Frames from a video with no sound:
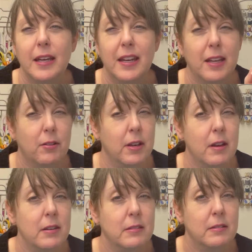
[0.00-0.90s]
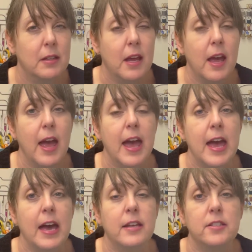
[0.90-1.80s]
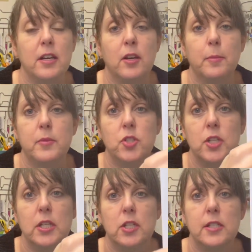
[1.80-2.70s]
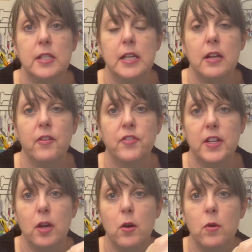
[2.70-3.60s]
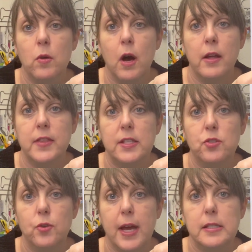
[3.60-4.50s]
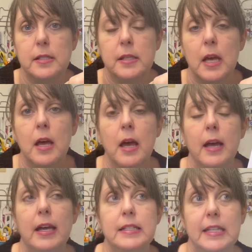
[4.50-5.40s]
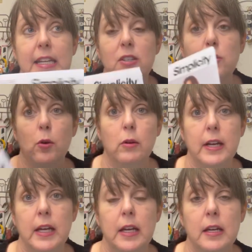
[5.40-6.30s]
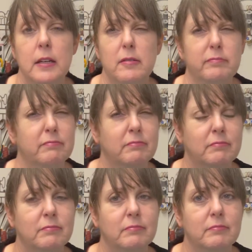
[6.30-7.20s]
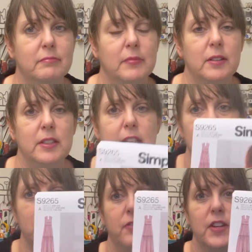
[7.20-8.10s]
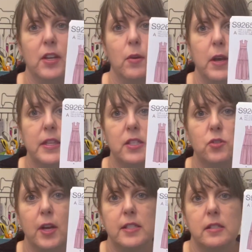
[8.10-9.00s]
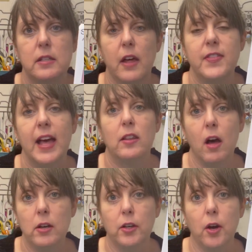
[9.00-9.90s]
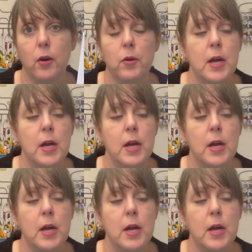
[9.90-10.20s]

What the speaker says: Irion, and she just did a video on this dress, and Dee and Dory did a video on this dress not that long ago.